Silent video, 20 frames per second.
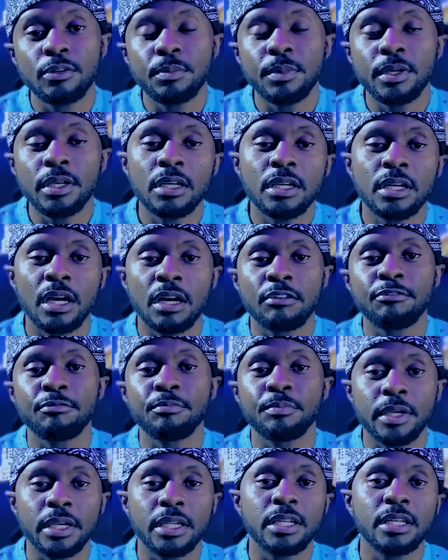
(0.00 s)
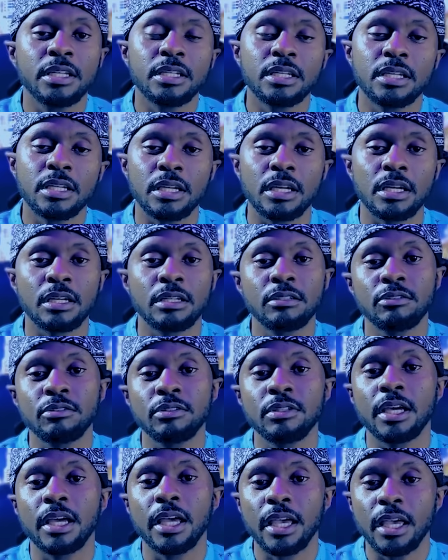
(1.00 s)
may have made it here to
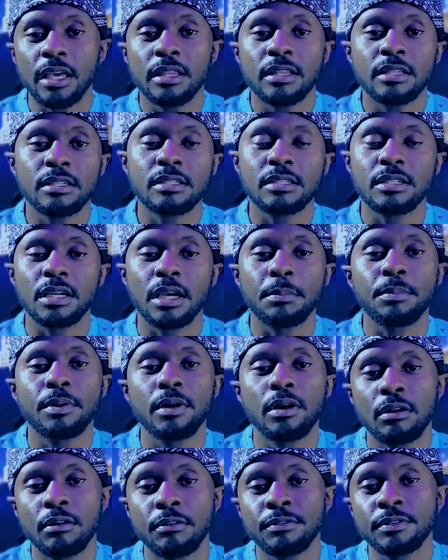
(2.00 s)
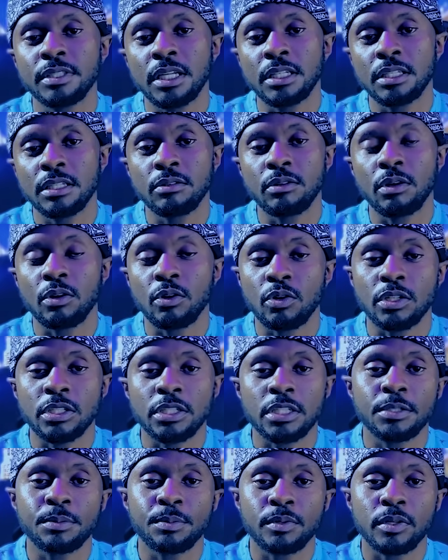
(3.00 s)
the 8th step of starting your
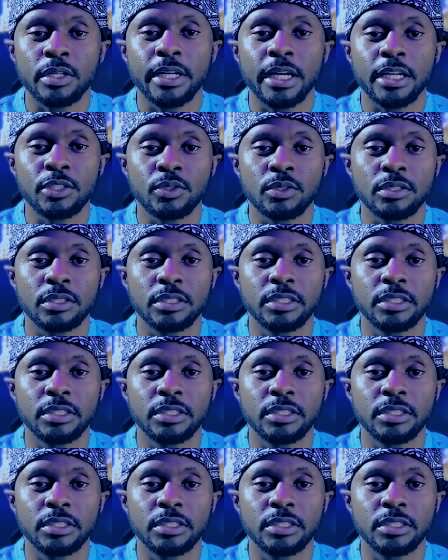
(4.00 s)
content production